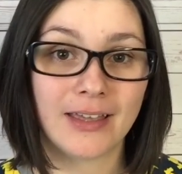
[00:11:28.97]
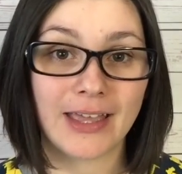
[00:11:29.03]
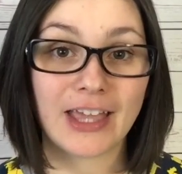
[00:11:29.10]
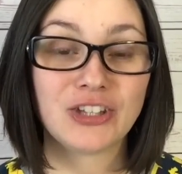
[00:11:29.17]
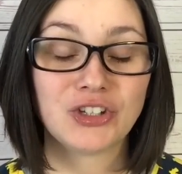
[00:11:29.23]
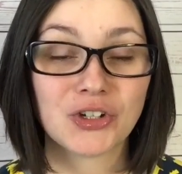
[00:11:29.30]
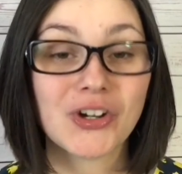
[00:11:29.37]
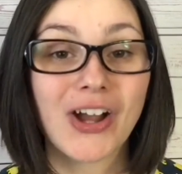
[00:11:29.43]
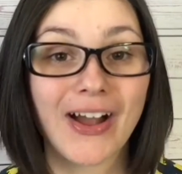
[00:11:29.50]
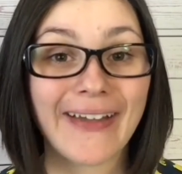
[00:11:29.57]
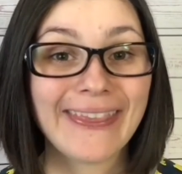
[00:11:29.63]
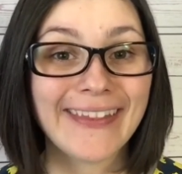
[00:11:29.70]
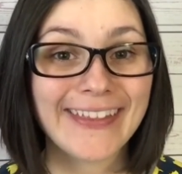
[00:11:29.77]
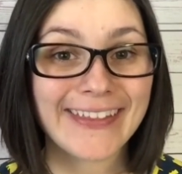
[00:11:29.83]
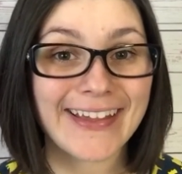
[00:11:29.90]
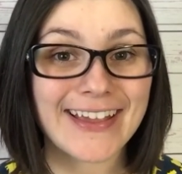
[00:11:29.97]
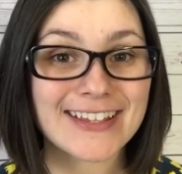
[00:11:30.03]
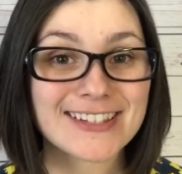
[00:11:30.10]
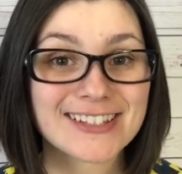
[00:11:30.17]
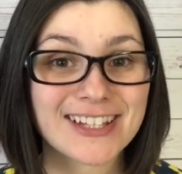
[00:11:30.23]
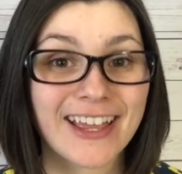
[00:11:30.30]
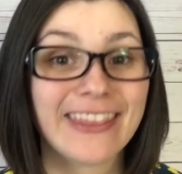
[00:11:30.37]
and you're on the
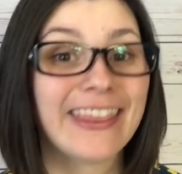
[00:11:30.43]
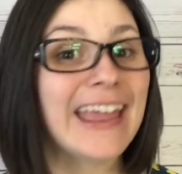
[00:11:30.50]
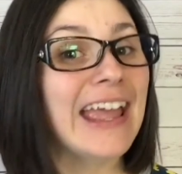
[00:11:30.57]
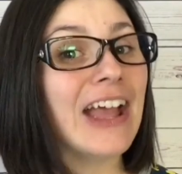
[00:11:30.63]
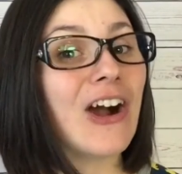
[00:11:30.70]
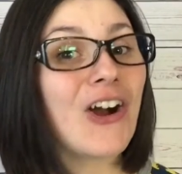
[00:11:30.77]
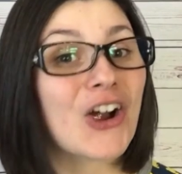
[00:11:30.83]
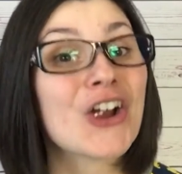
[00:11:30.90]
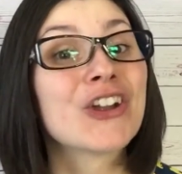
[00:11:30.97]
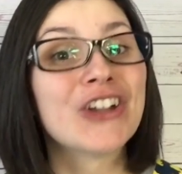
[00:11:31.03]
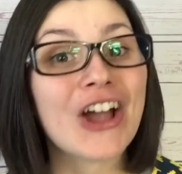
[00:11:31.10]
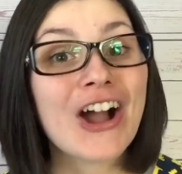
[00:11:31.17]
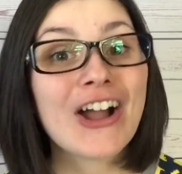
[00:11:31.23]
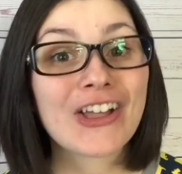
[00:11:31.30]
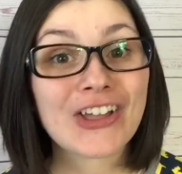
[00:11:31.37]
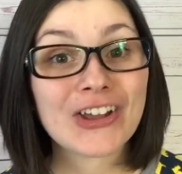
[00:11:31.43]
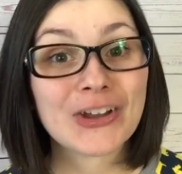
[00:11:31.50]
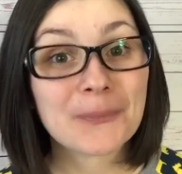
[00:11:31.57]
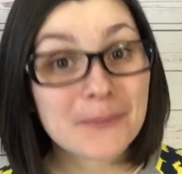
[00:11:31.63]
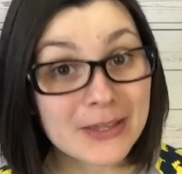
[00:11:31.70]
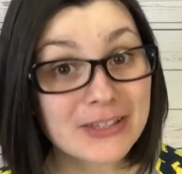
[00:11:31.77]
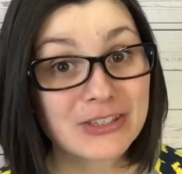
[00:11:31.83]
list, they are not gonna
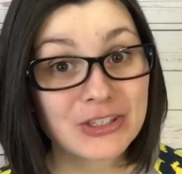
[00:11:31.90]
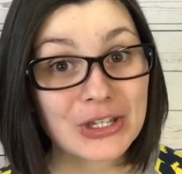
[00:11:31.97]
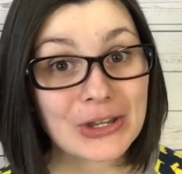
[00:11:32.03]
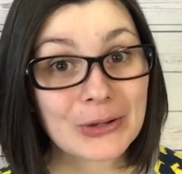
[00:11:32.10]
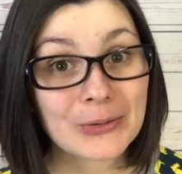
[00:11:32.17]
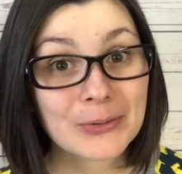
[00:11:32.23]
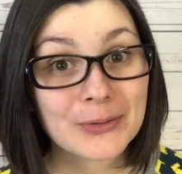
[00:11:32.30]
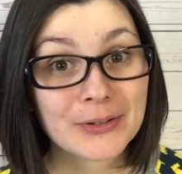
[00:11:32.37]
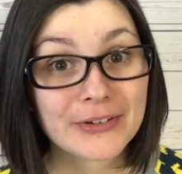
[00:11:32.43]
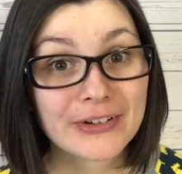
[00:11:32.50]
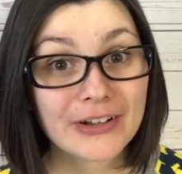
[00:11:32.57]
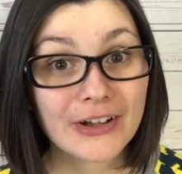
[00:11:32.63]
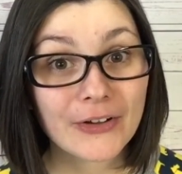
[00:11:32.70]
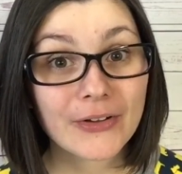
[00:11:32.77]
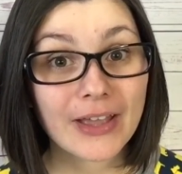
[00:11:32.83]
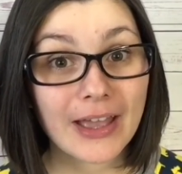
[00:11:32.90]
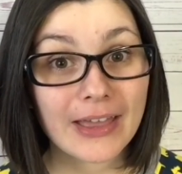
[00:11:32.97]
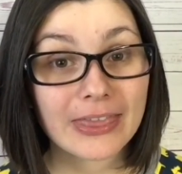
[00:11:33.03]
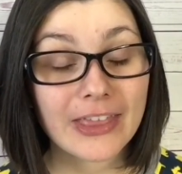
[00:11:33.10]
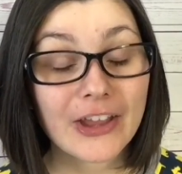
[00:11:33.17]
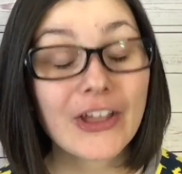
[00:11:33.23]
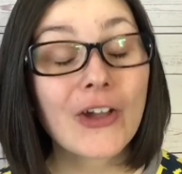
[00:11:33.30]
miss you.
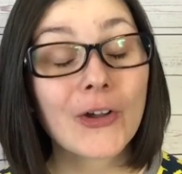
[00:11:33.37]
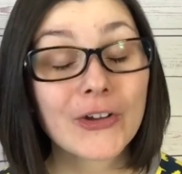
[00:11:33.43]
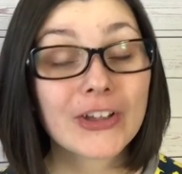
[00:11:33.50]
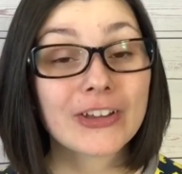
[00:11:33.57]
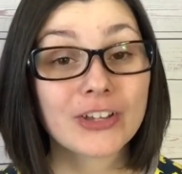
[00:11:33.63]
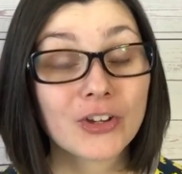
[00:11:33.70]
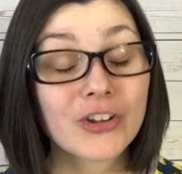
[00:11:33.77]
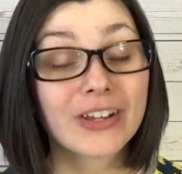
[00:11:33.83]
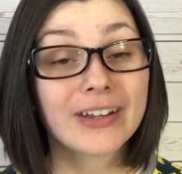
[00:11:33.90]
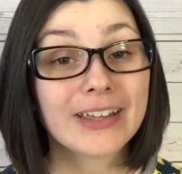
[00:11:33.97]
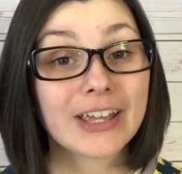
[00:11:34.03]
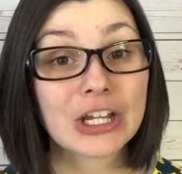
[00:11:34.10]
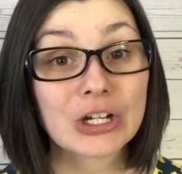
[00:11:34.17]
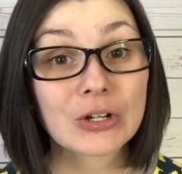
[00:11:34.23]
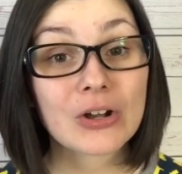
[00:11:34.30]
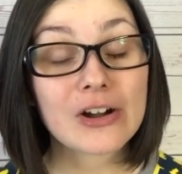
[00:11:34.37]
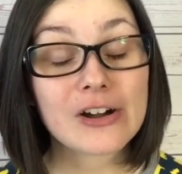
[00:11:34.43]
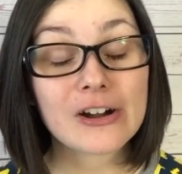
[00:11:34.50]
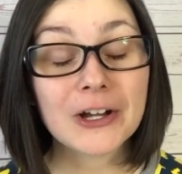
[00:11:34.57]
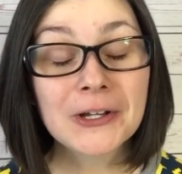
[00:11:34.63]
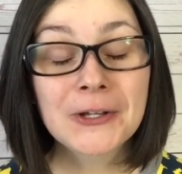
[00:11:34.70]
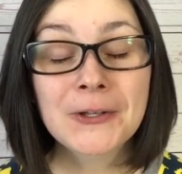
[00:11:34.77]
Okay, you're gonna get your
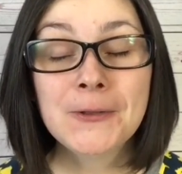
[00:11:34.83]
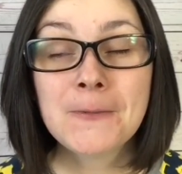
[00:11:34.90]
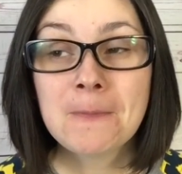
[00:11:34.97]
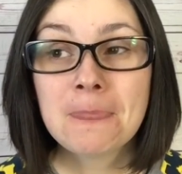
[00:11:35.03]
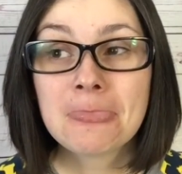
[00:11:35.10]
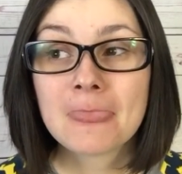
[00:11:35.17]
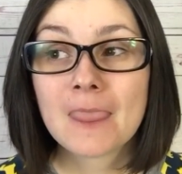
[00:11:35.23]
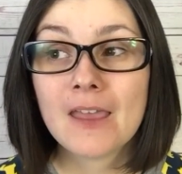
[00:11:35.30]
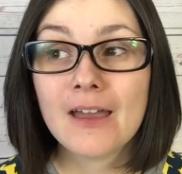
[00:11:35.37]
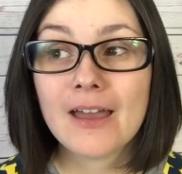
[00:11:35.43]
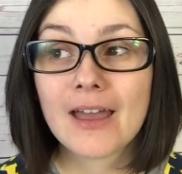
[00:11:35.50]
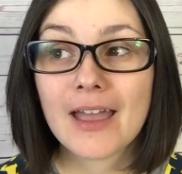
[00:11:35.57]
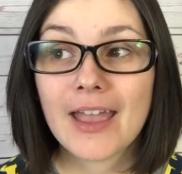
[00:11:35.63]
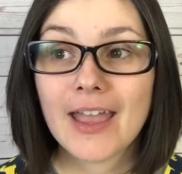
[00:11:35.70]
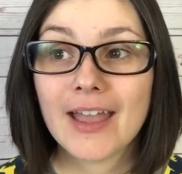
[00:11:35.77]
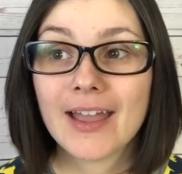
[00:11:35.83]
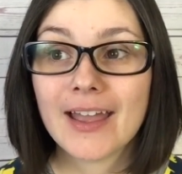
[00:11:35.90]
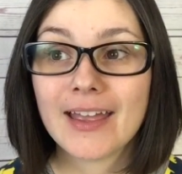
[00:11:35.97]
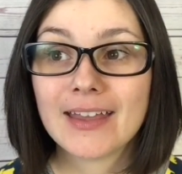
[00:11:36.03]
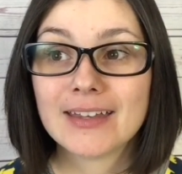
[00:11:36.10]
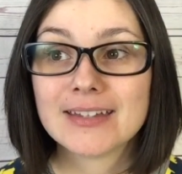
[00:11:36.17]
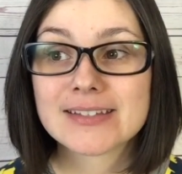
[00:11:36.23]
call.
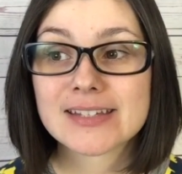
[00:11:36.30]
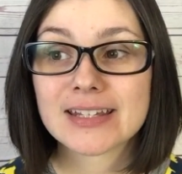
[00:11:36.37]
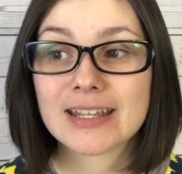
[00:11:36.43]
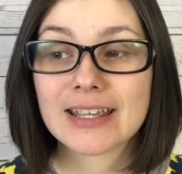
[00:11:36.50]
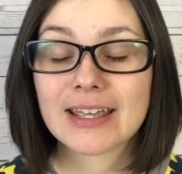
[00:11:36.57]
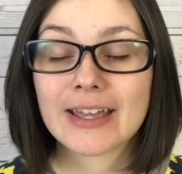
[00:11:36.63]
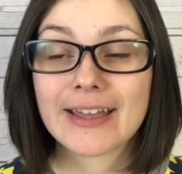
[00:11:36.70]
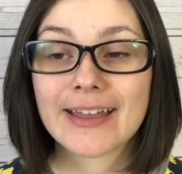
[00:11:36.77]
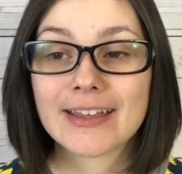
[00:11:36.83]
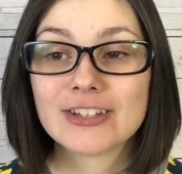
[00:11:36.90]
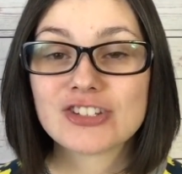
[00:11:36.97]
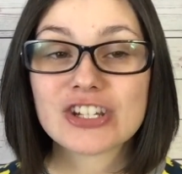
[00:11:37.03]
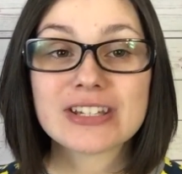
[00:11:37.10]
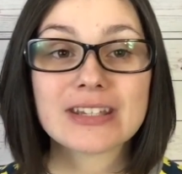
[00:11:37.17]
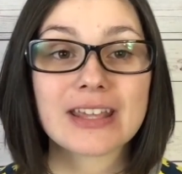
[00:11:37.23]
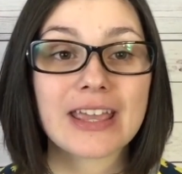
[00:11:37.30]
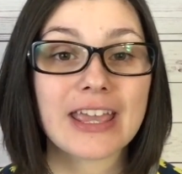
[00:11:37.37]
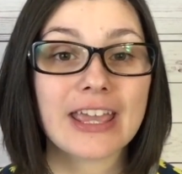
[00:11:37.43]
And just